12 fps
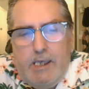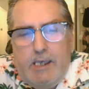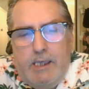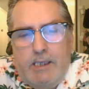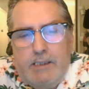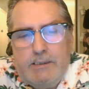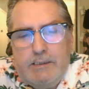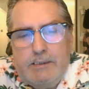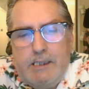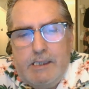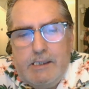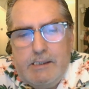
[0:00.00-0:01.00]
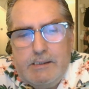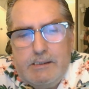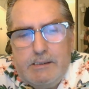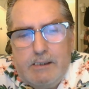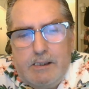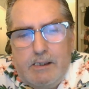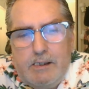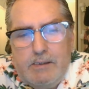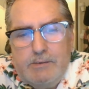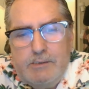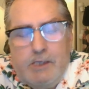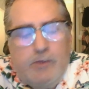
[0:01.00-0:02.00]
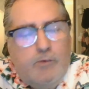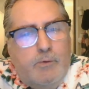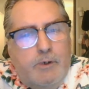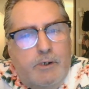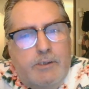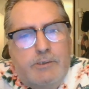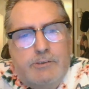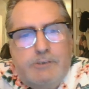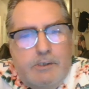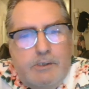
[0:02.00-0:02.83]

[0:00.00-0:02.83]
And then the other one is